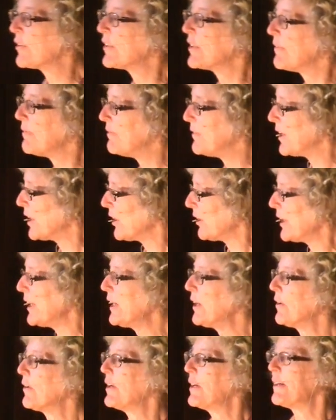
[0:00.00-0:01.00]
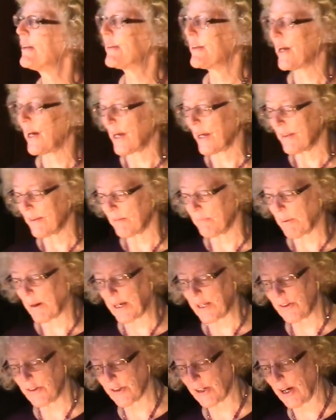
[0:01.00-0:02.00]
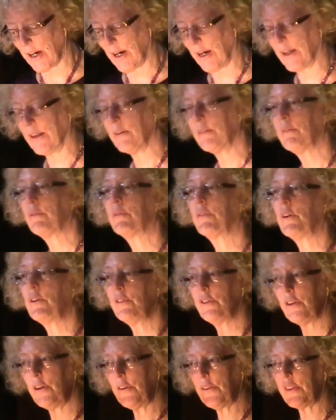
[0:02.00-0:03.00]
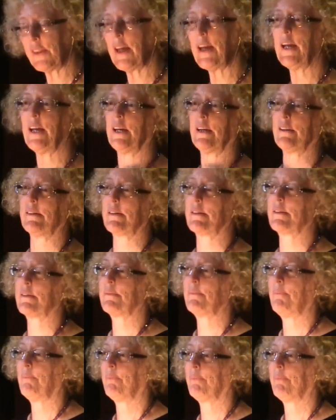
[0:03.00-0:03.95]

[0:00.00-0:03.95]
are severely criticized by John for 2 things: